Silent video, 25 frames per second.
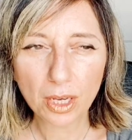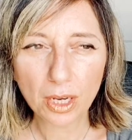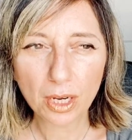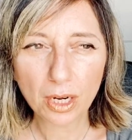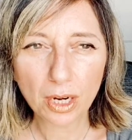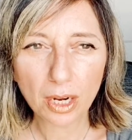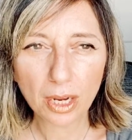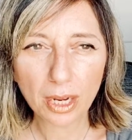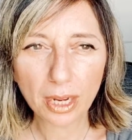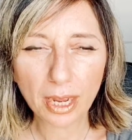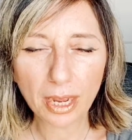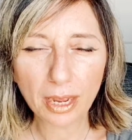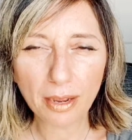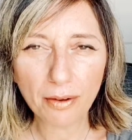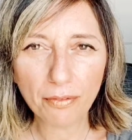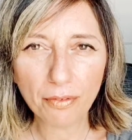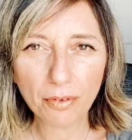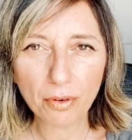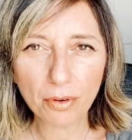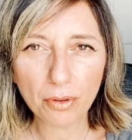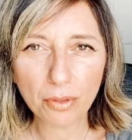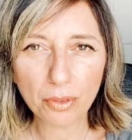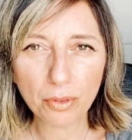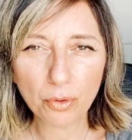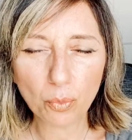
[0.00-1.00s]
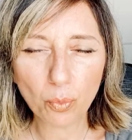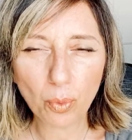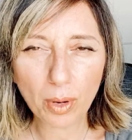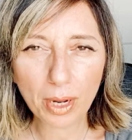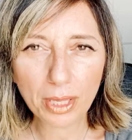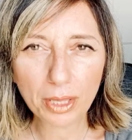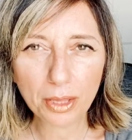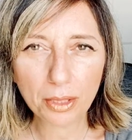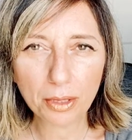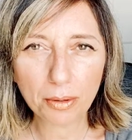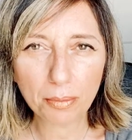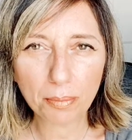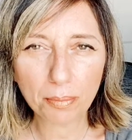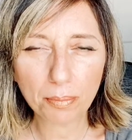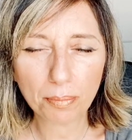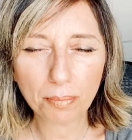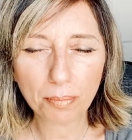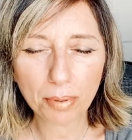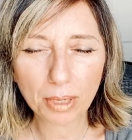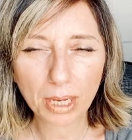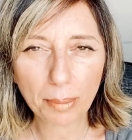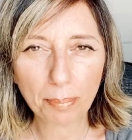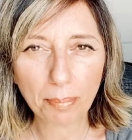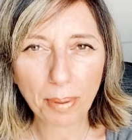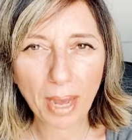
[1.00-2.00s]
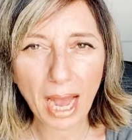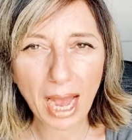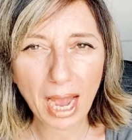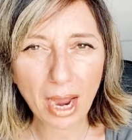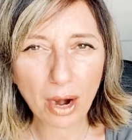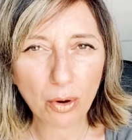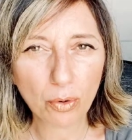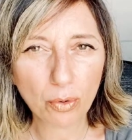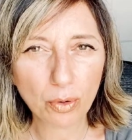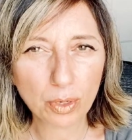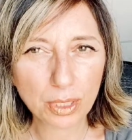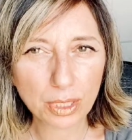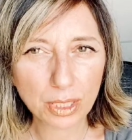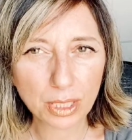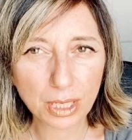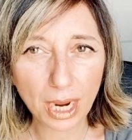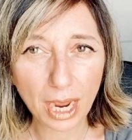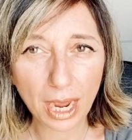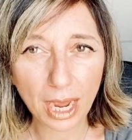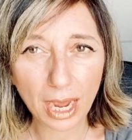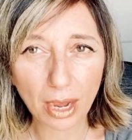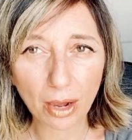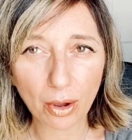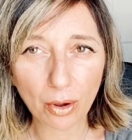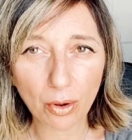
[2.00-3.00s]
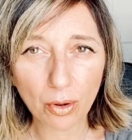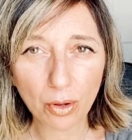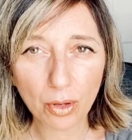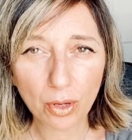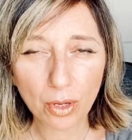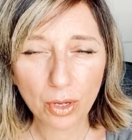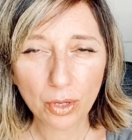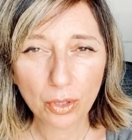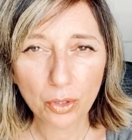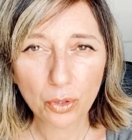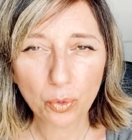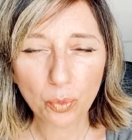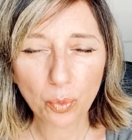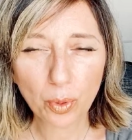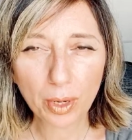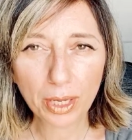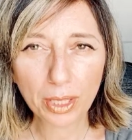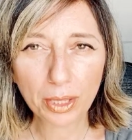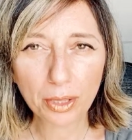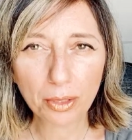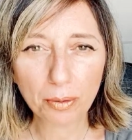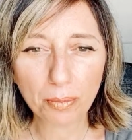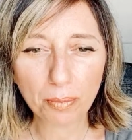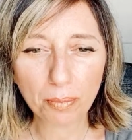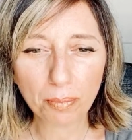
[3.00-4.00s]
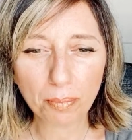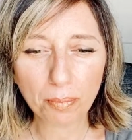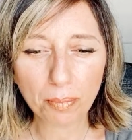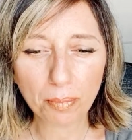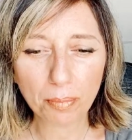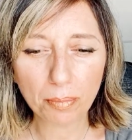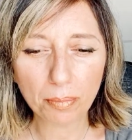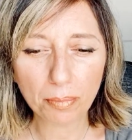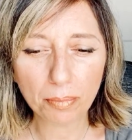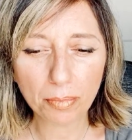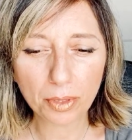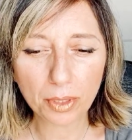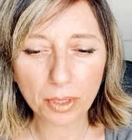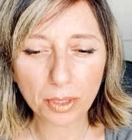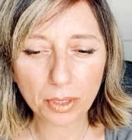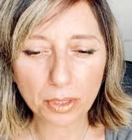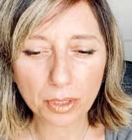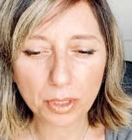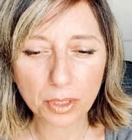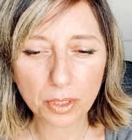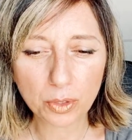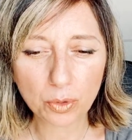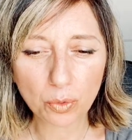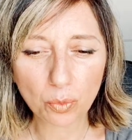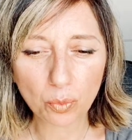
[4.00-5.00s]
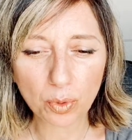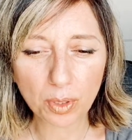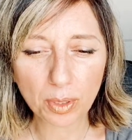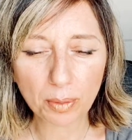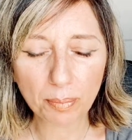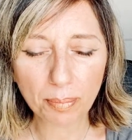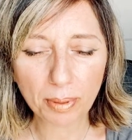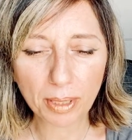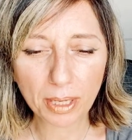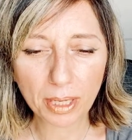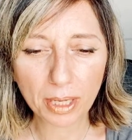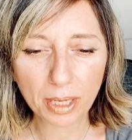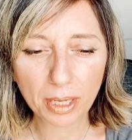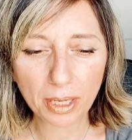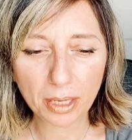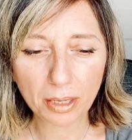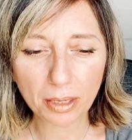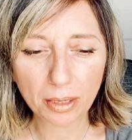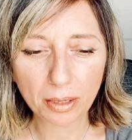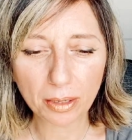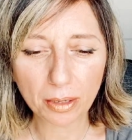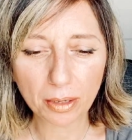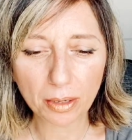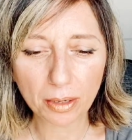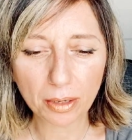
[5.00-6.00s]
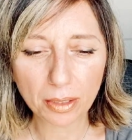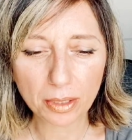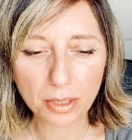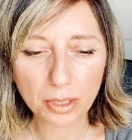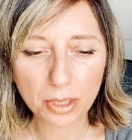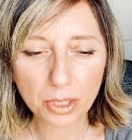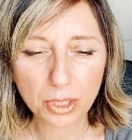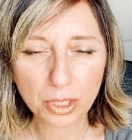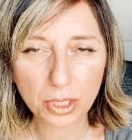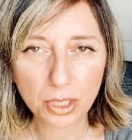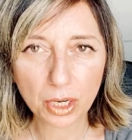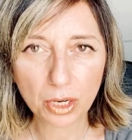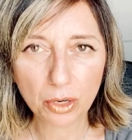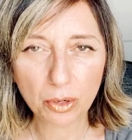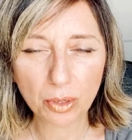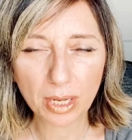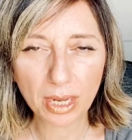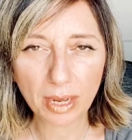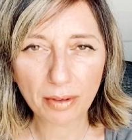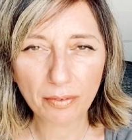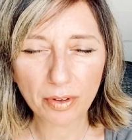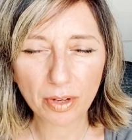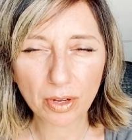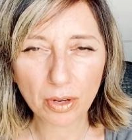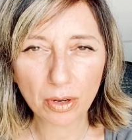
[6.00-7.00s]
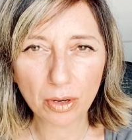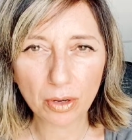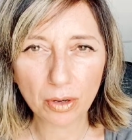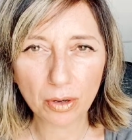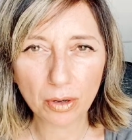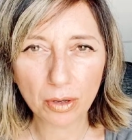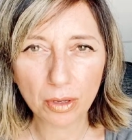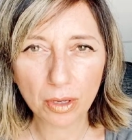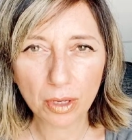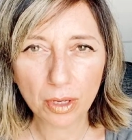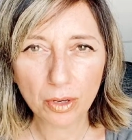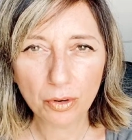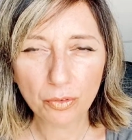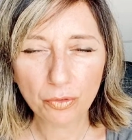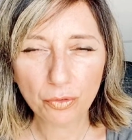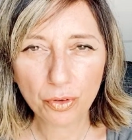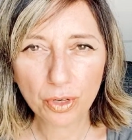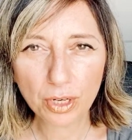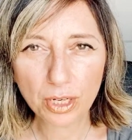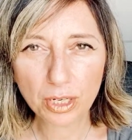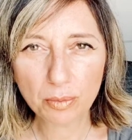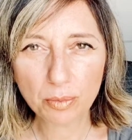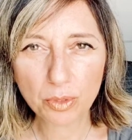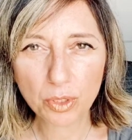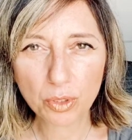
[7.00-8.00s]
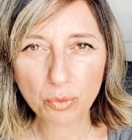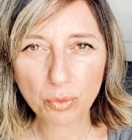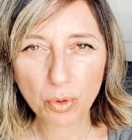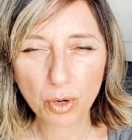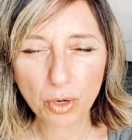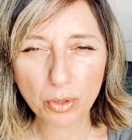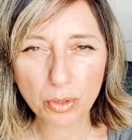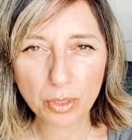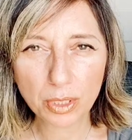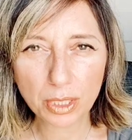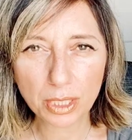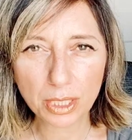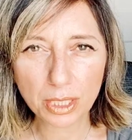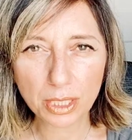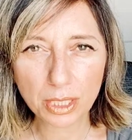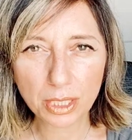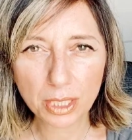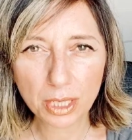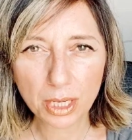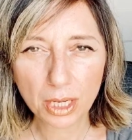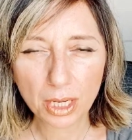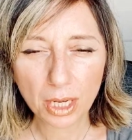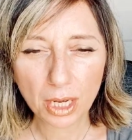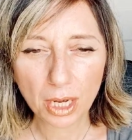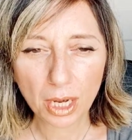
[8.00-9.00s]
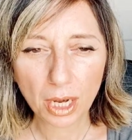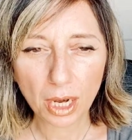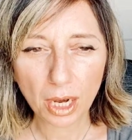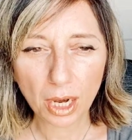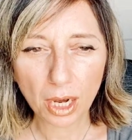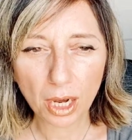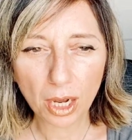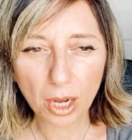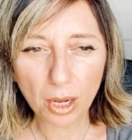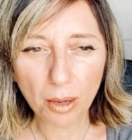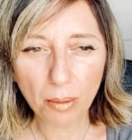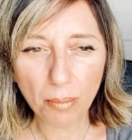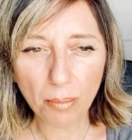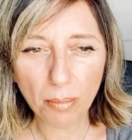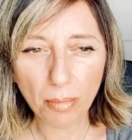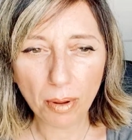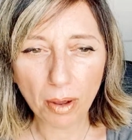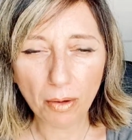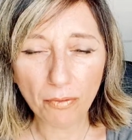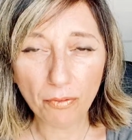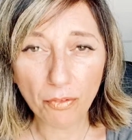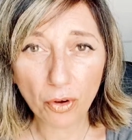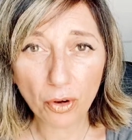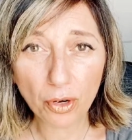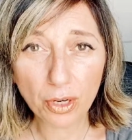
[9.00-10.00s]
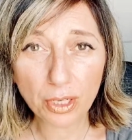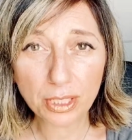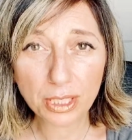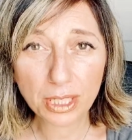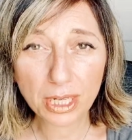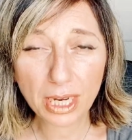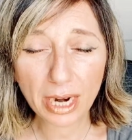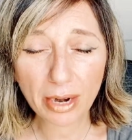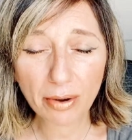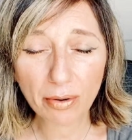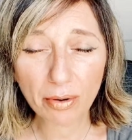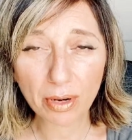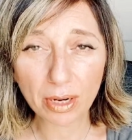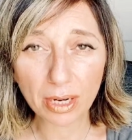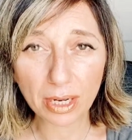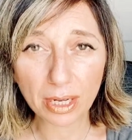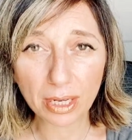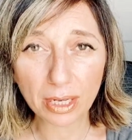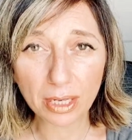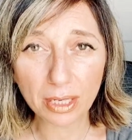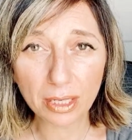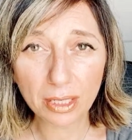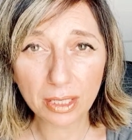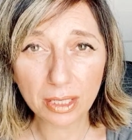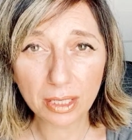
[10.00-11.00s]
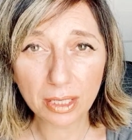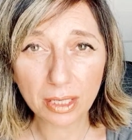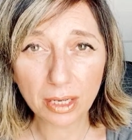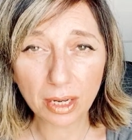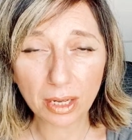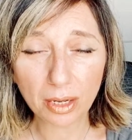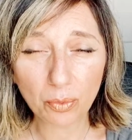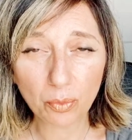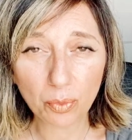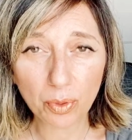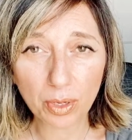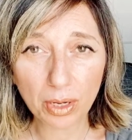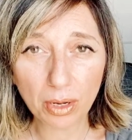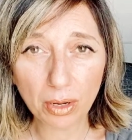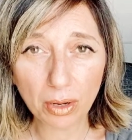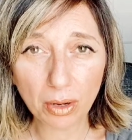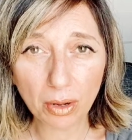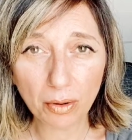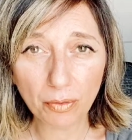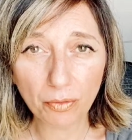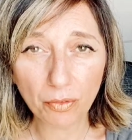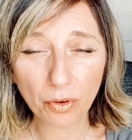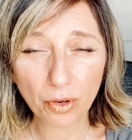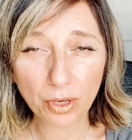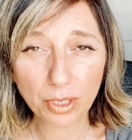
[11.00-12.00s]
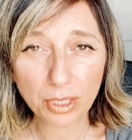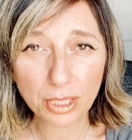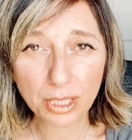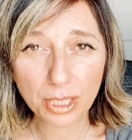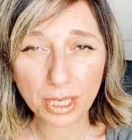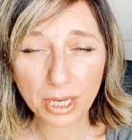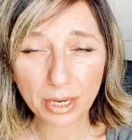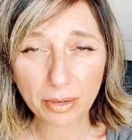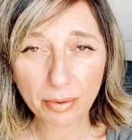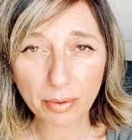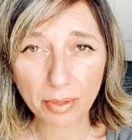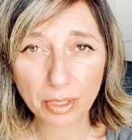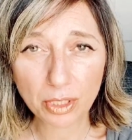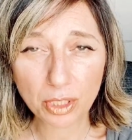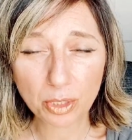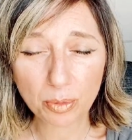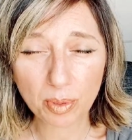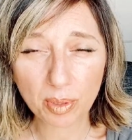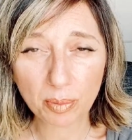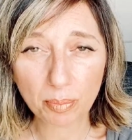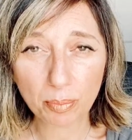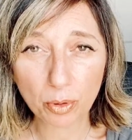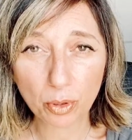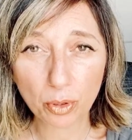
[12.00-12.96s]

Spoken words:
Like the way that power is now, the way that we're being slowly having our freedoms eroded voluntarily, like we are volunteering to be